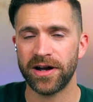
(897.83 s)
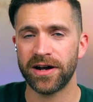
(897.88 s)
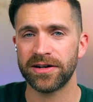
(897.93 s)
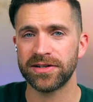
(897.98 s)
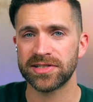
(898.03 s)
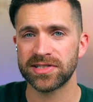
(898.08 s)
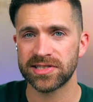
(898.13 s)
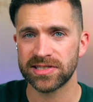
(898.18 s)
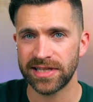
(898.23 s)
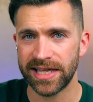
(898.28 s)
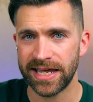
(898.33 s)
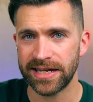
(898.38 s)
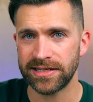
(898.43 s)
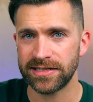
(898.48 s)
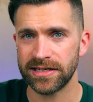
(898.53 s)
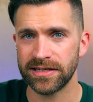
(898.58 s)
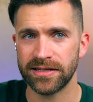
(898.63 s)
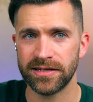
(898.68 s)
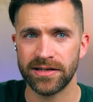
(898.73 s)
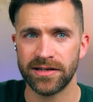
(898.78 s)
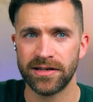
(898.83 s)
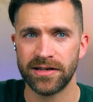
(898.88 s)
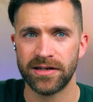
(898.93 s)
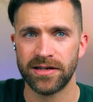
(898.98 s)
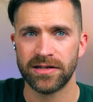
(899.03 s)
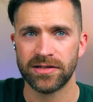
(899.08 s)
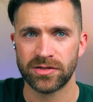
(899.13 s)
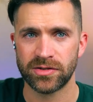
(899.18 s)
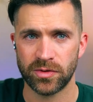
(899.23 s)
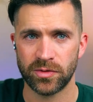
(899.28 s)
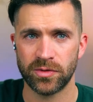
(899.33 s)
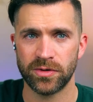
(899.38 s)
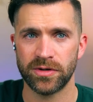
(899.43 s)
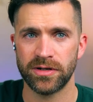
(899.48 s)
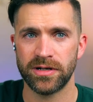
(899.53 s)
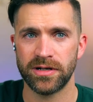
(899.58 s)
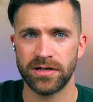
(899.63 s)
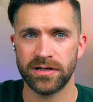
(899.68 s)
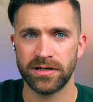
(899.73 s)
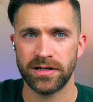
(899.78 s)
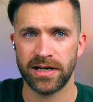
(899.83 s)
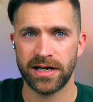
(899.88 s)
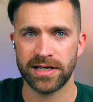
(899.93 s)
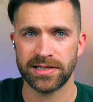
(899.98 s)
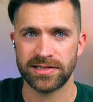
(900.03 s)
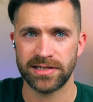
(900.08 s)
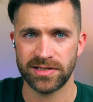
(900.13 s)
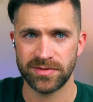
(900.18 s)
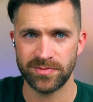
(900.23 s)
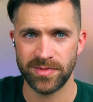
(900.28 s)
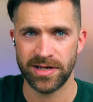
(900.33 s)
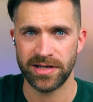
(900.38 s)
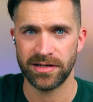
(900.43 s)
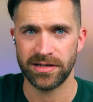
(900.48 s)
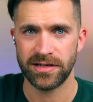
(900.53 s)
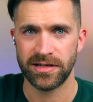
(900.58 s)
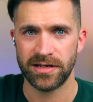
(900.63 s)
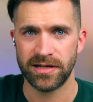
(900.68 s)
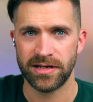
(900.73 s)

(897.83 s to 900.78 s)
are slanted toward us as men.